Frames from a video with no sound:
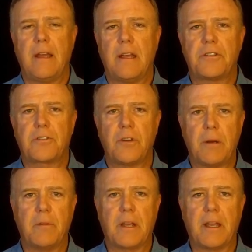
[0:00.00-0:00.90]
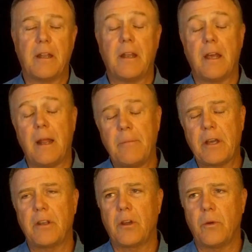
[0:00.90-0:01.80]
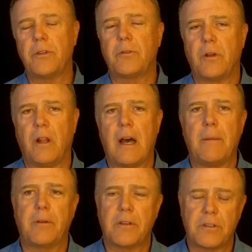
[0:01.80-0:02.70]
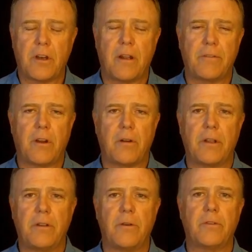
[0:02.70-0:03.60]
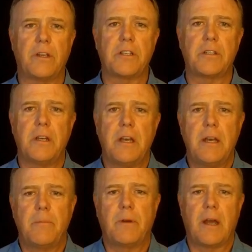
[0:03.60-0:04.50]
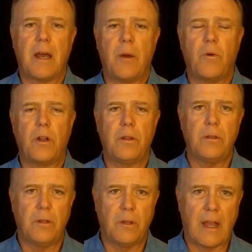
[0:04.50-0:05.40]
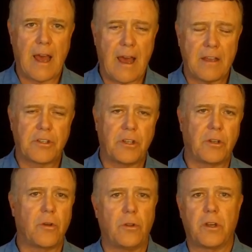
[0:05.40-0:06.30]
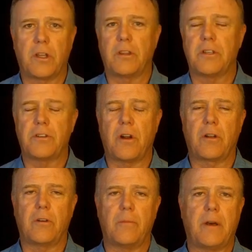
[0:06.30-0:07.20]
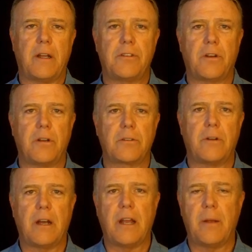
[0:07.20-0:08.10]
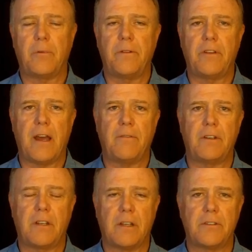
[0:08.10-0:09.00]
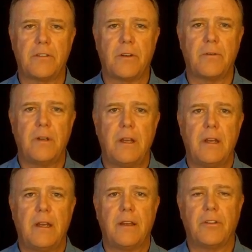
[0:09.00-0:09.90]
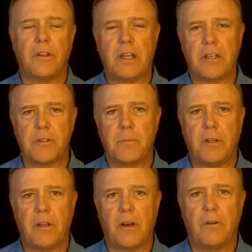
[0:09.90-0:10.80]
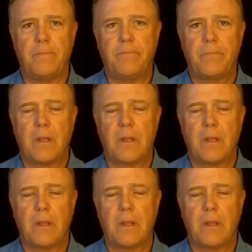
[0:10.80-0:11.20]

it's troubling. And I'm not going to go into it a lot because all of you already know this. But I want to ask you to go look at this article by Charles Krauthammer if you haven't done so. And the link is below.